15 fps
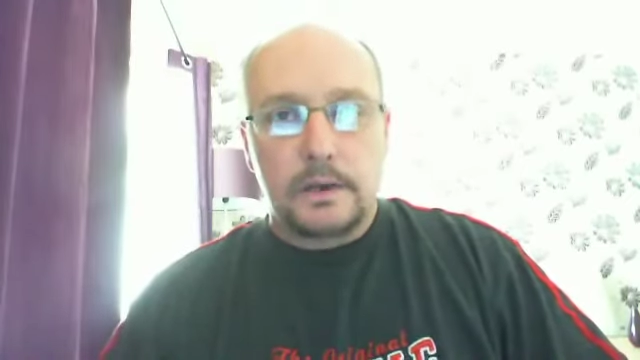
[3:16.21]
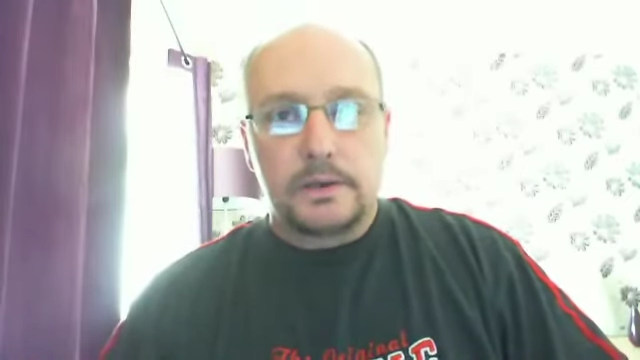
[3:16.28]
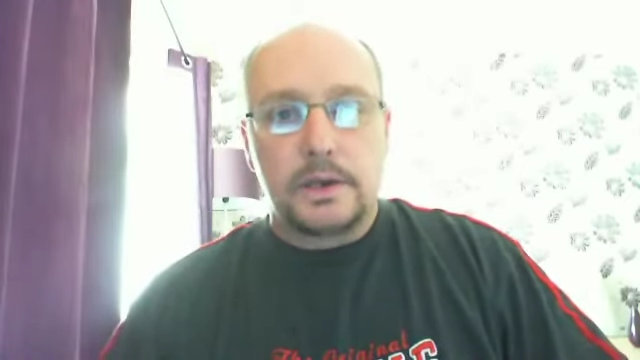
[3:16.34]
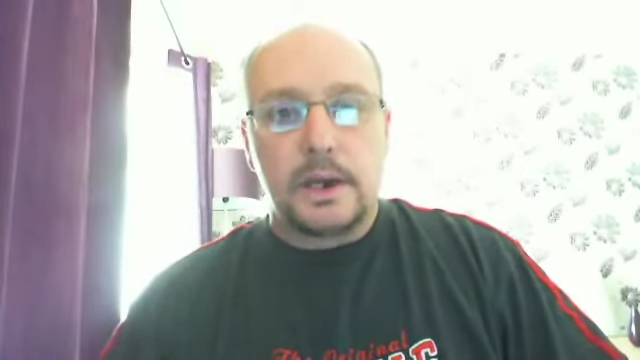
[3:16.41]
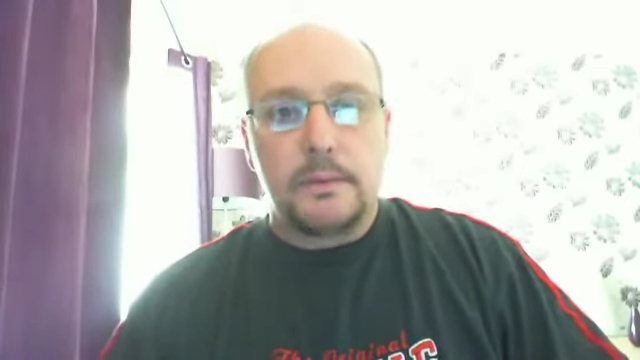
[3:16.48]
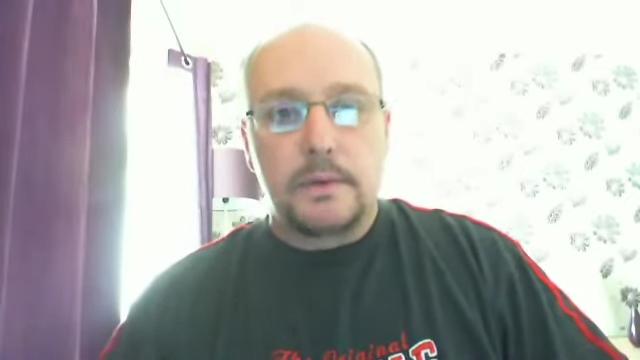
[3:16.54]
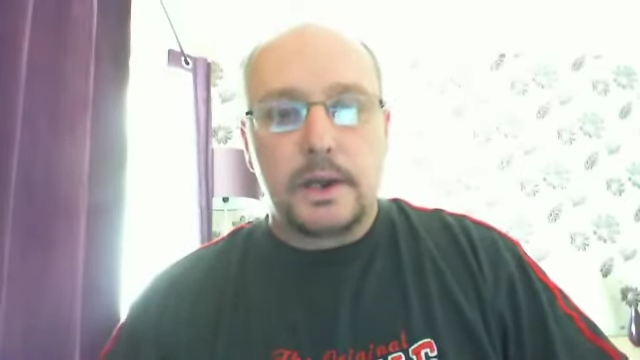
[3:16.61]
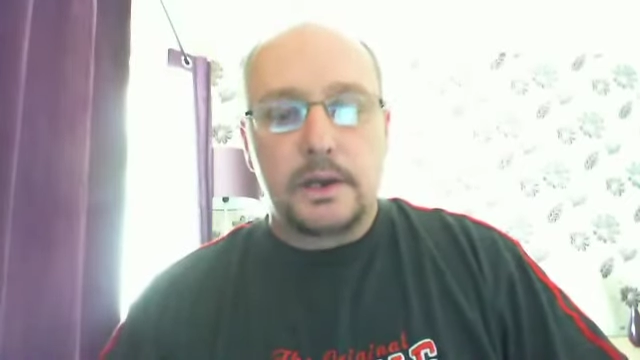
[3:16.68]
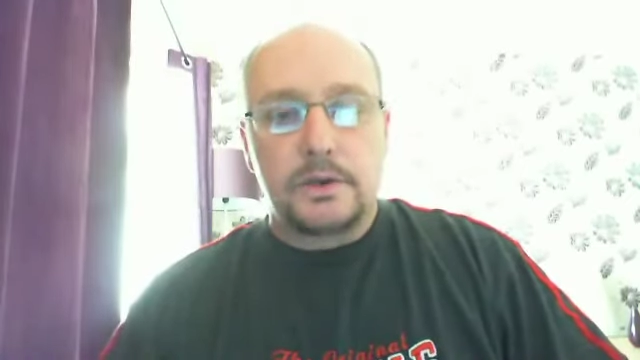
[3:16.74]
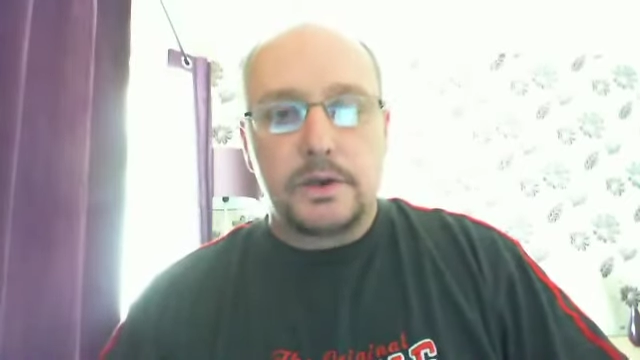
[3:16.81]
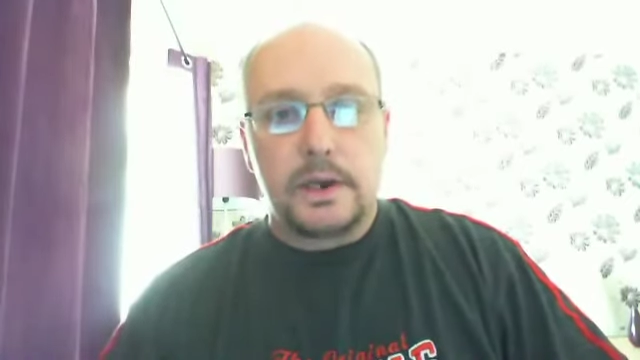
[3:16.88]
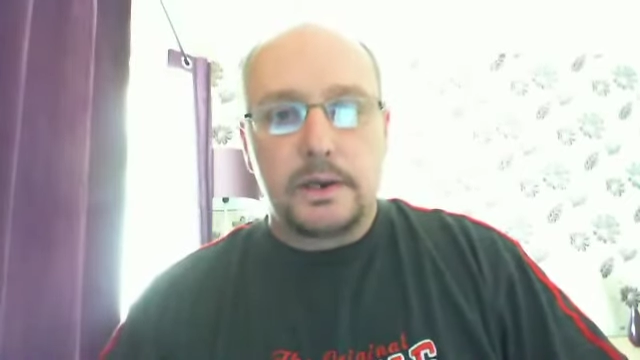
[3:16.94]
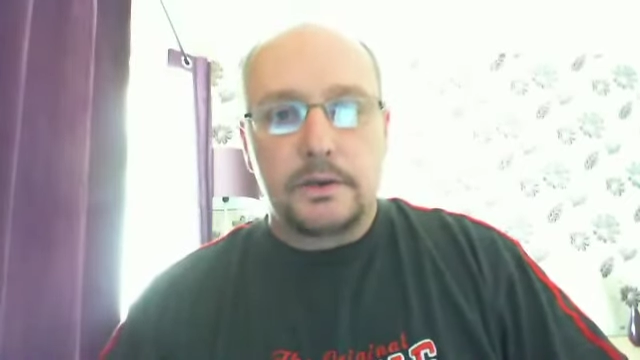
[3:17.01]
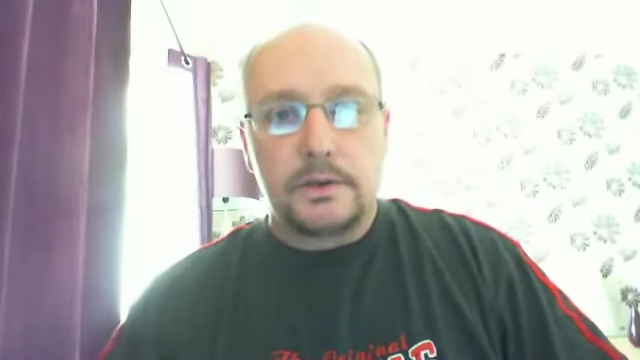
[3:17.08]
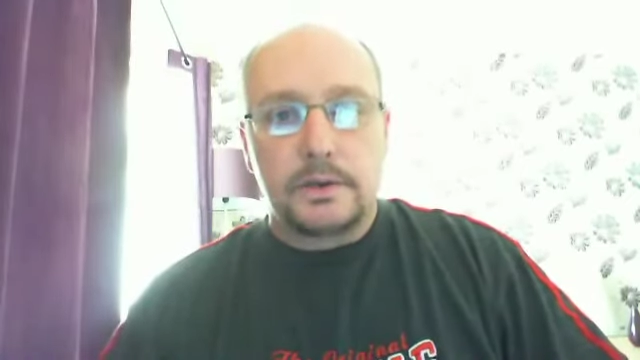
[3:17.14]
Cheap
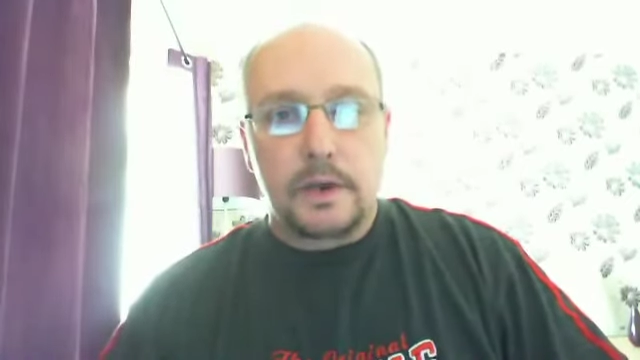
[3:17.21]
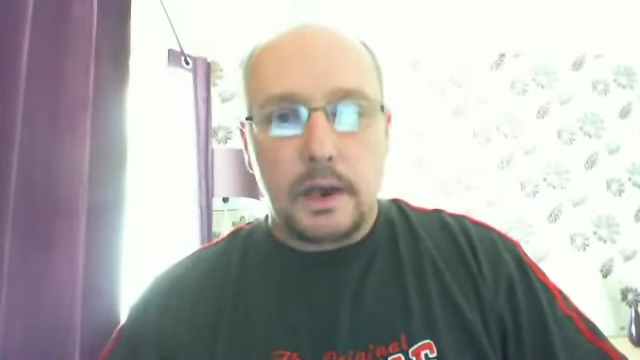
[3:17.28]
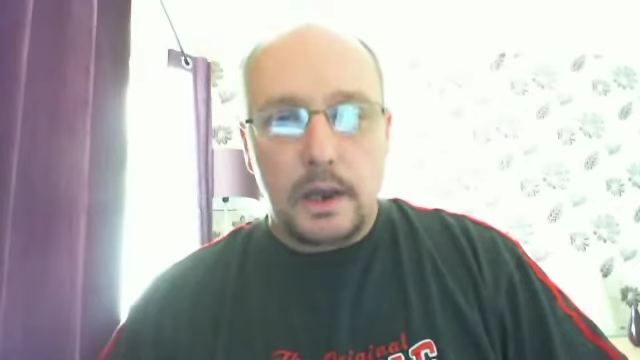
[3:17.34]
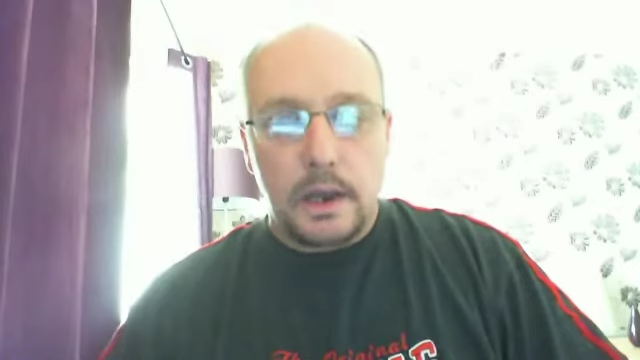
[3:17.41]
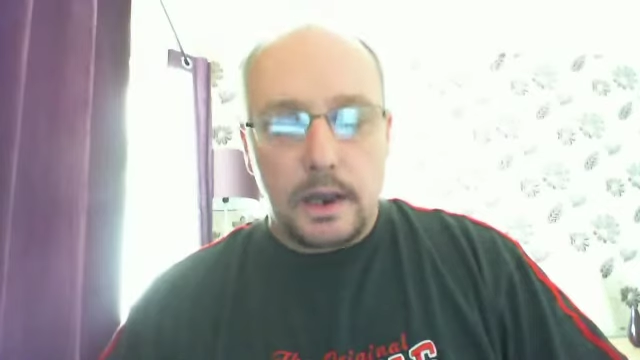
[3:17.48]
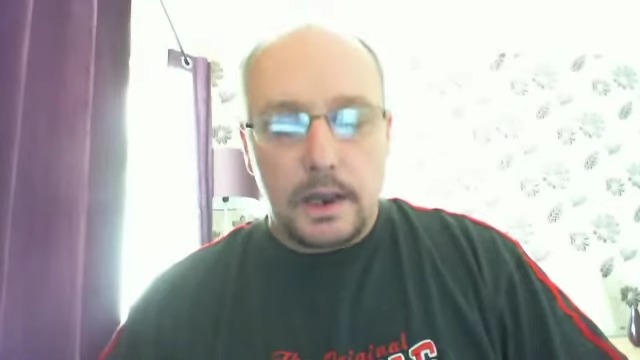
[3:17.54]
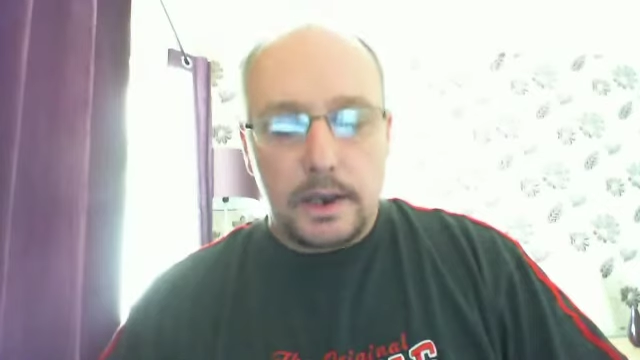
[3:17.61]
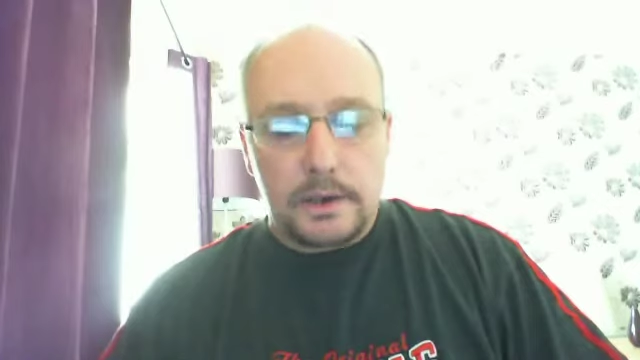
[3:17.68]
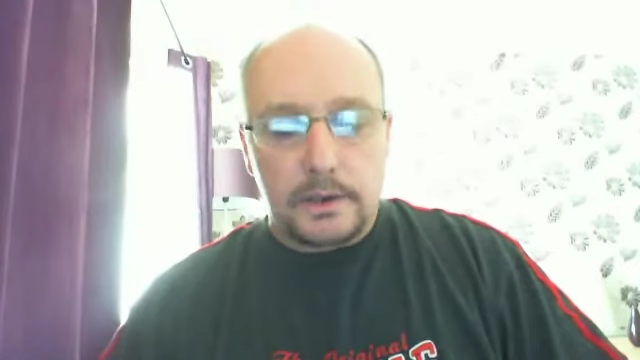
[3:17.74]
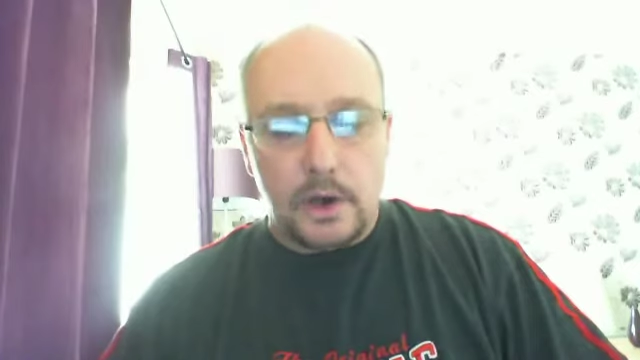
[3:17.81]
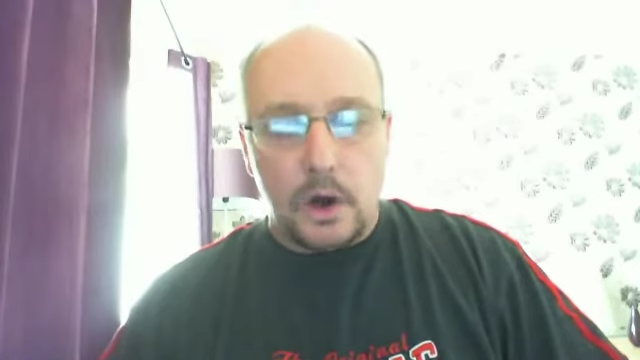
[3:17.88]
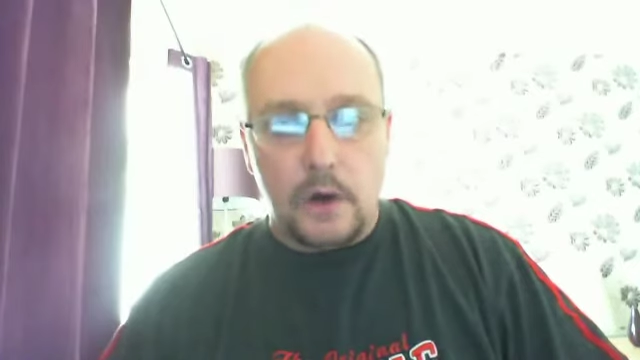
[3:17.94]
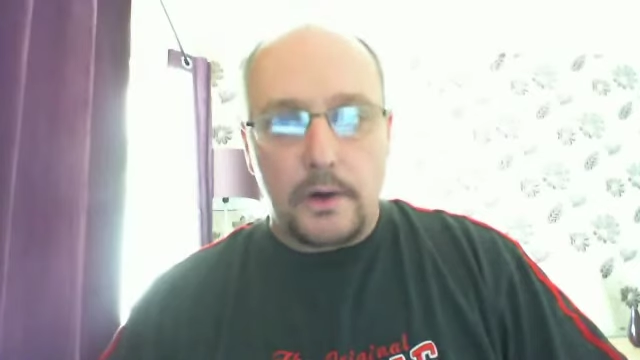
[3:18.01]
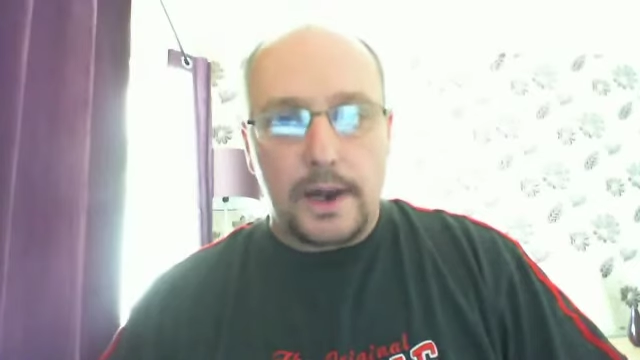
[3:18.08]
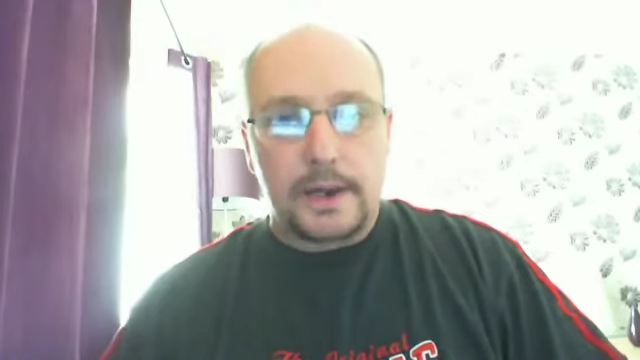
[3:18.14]
Kitchens
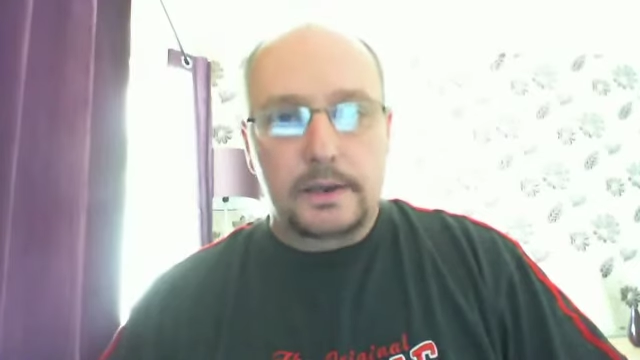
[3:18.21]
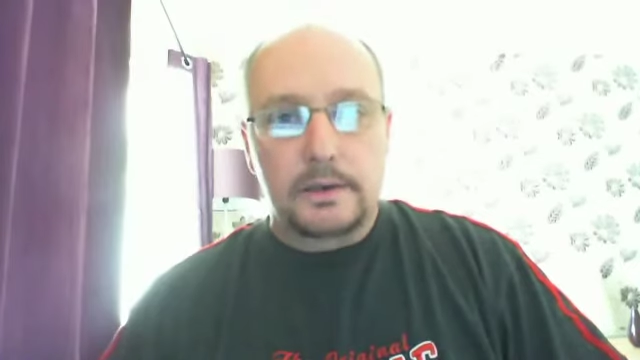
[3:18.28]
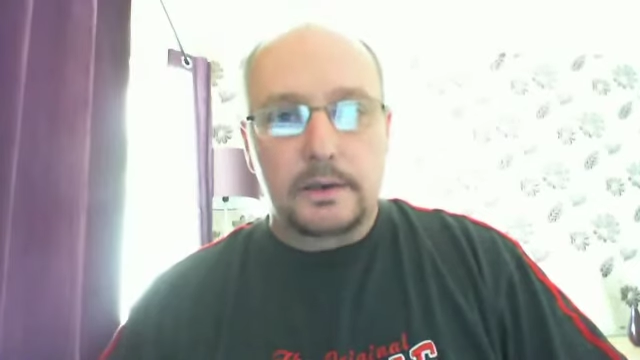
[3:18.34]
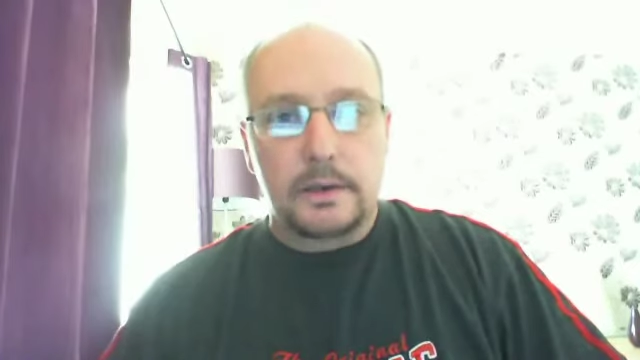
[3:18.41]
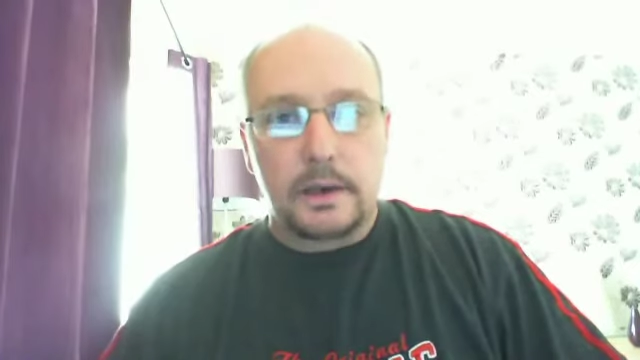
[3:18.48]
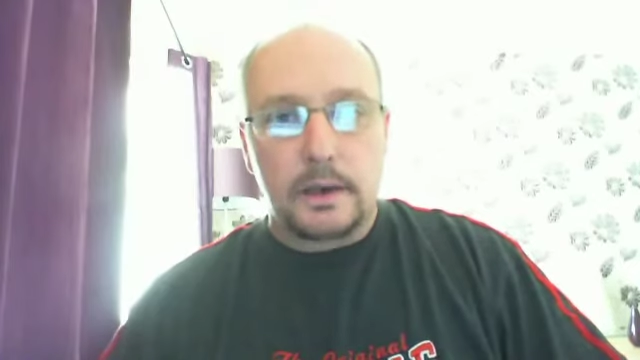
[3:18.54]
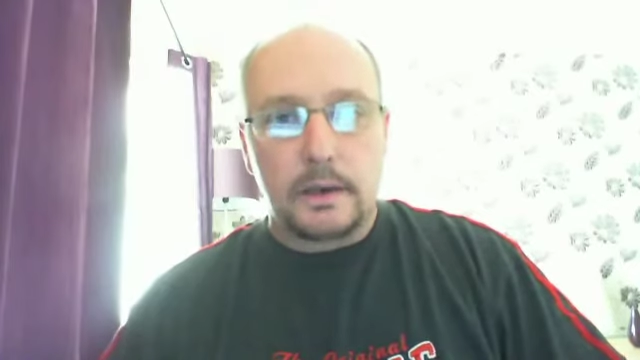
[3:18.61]
Direct.